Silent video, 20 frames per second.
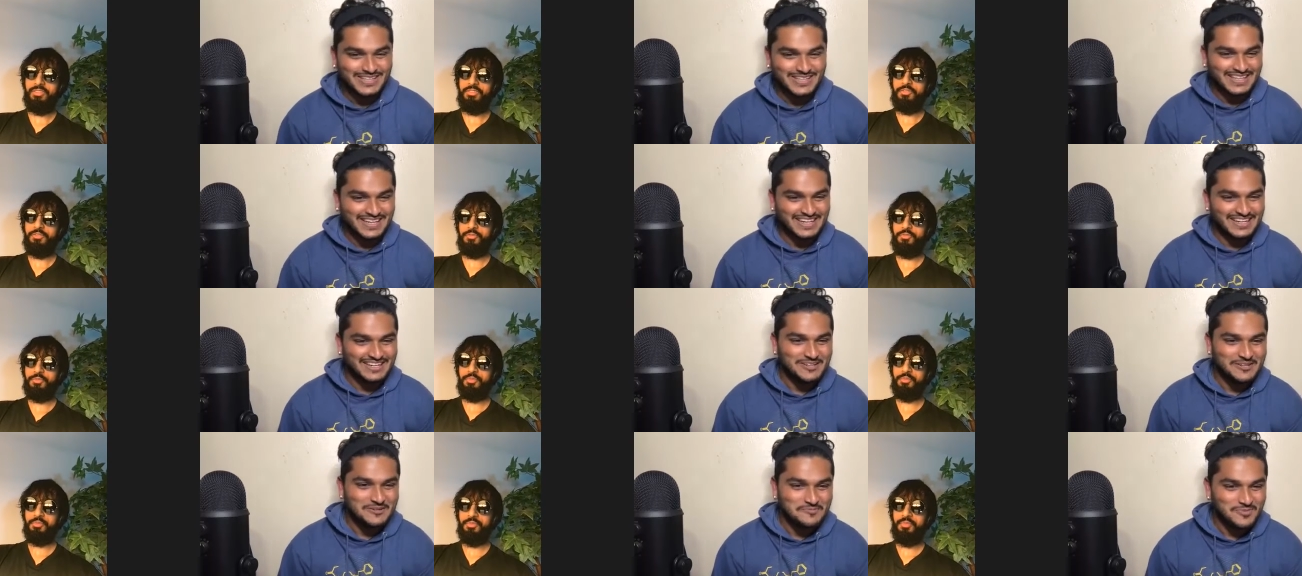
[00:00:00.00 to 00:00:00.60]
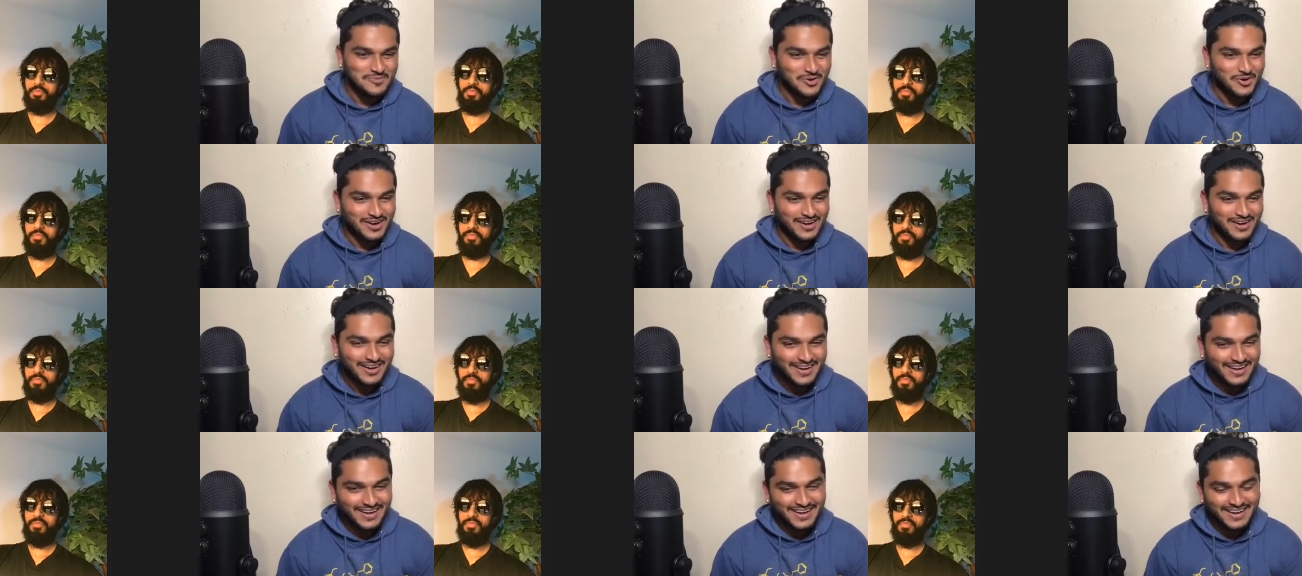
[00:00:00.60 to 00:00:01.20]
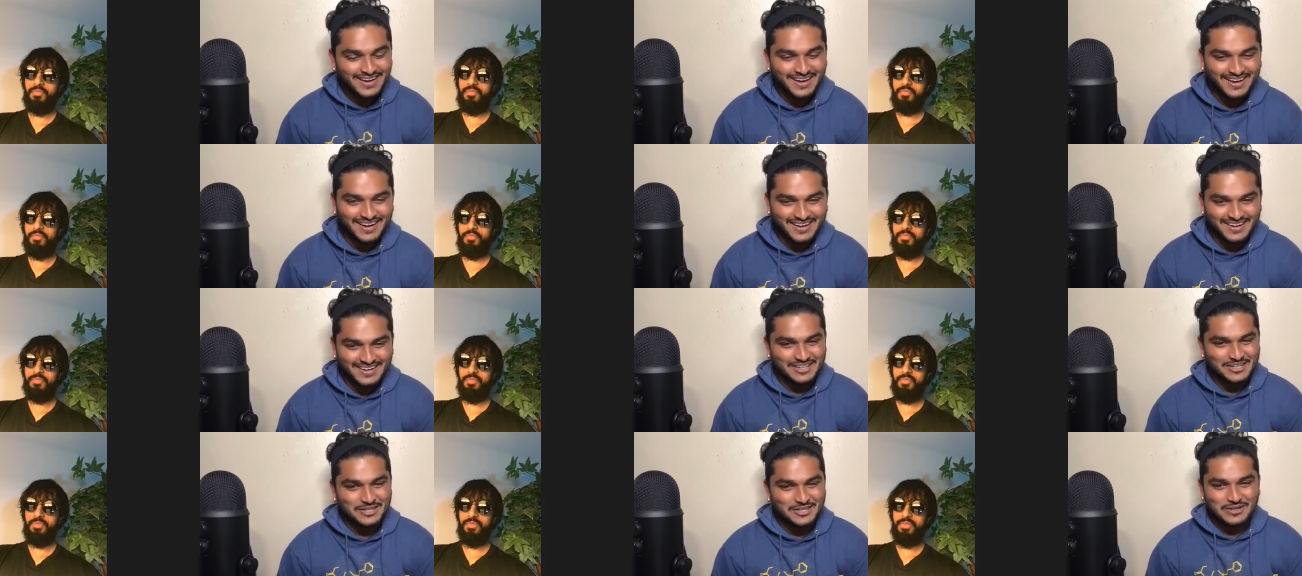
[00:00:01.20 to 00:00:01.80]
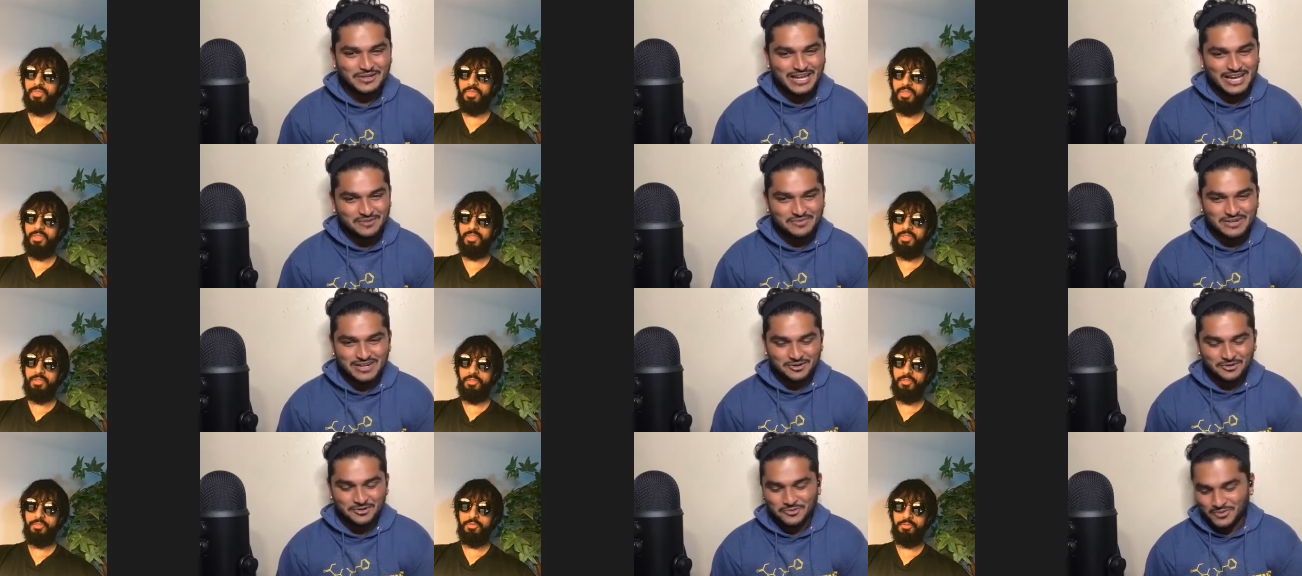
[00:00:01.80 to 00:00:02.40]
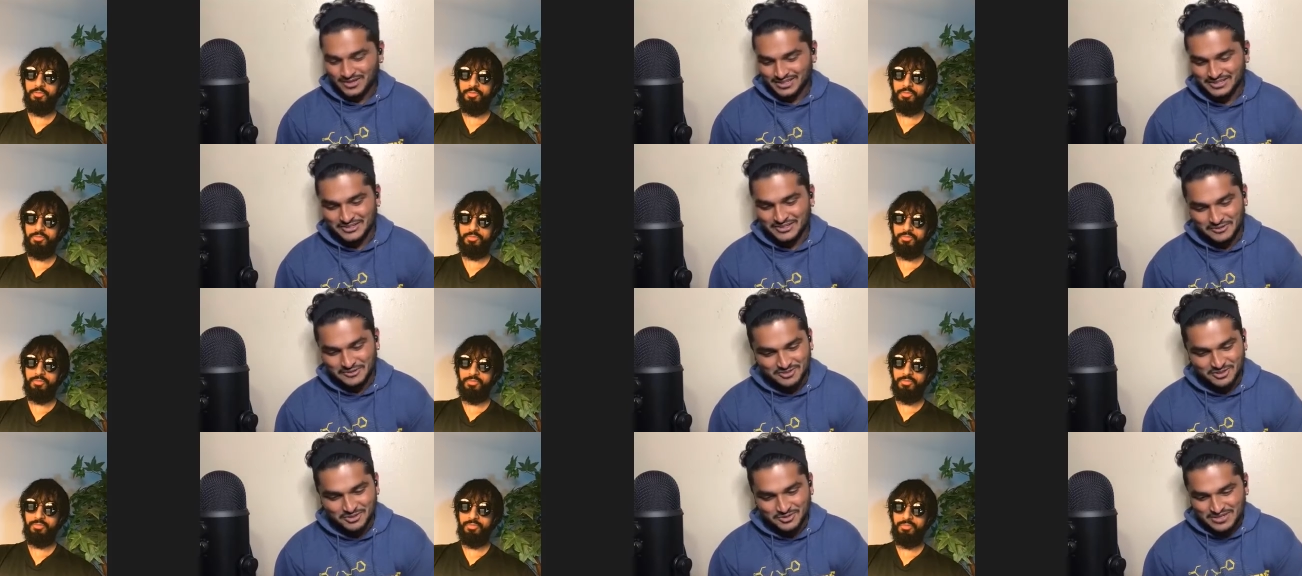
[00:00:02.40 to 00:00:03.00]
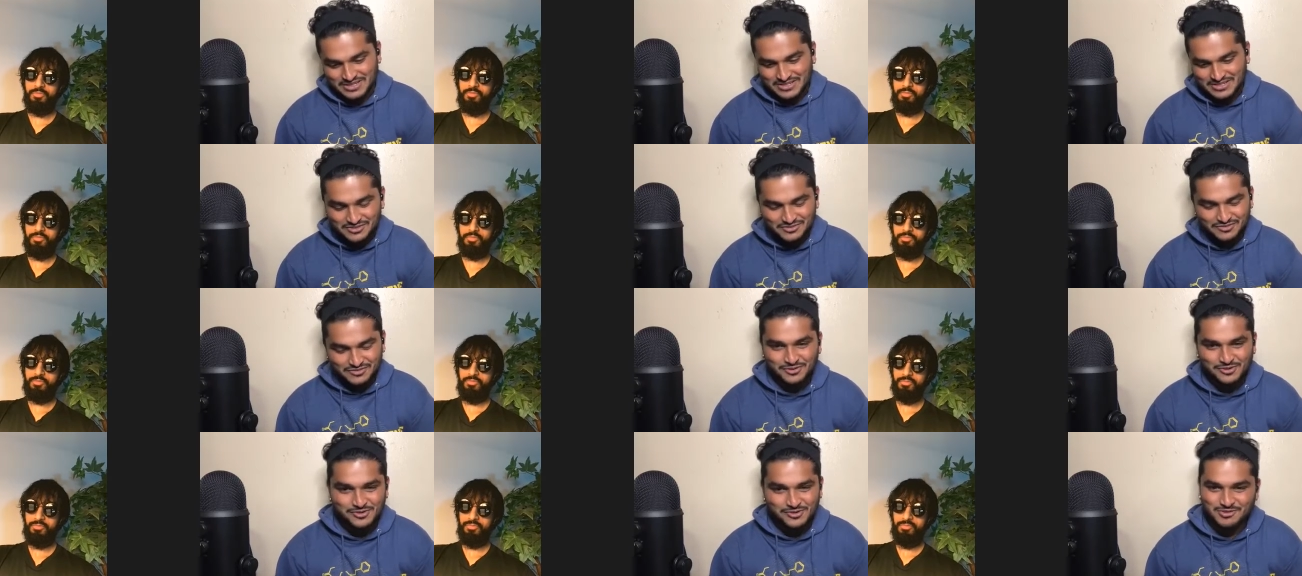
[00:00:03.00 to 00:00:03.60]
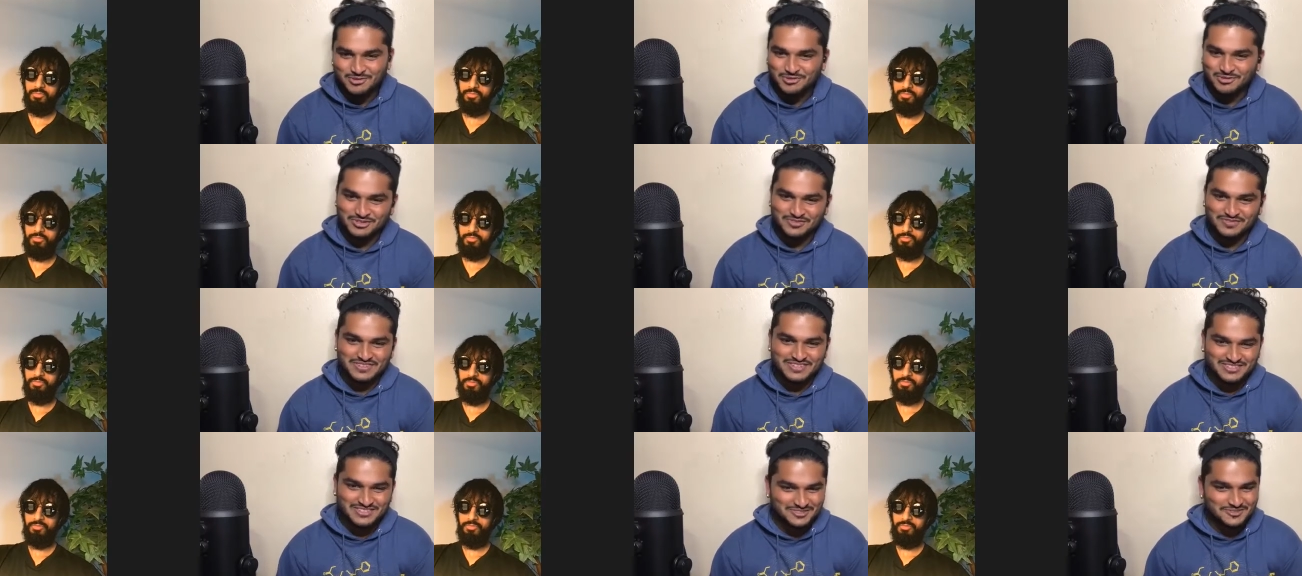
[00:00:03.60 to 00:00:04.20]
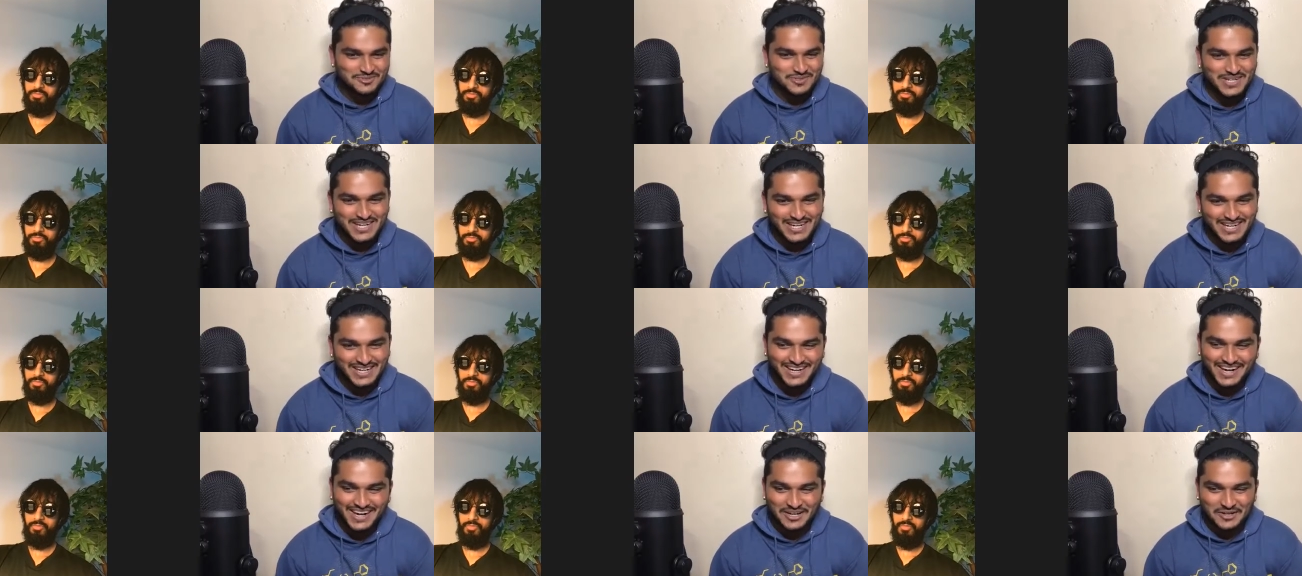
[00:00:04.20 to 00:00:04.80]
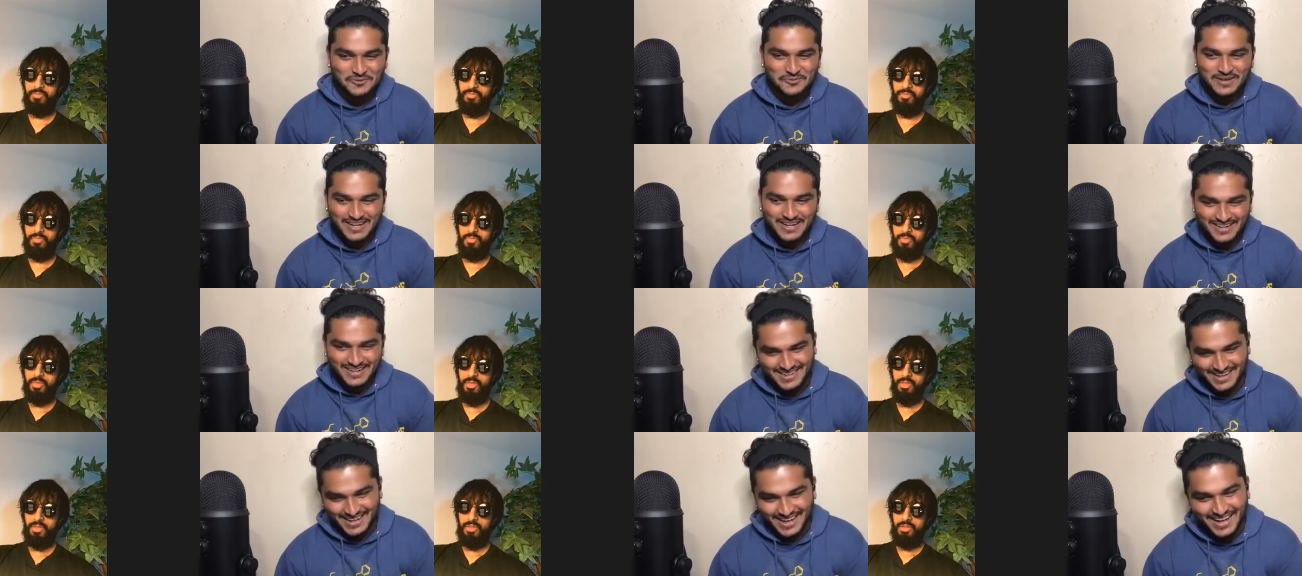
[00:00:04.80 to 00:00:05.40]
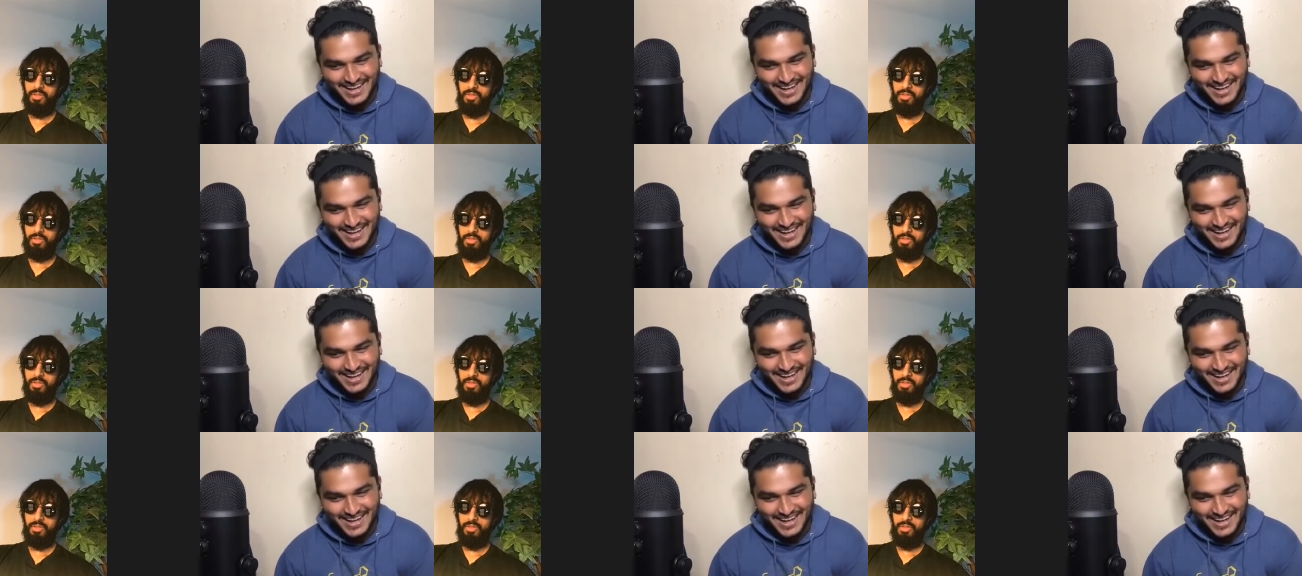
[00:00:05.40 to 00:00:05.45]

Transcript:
Speaker 1: in that a little more, uh, can you elaborate on what crypto is for those of us who are unaware?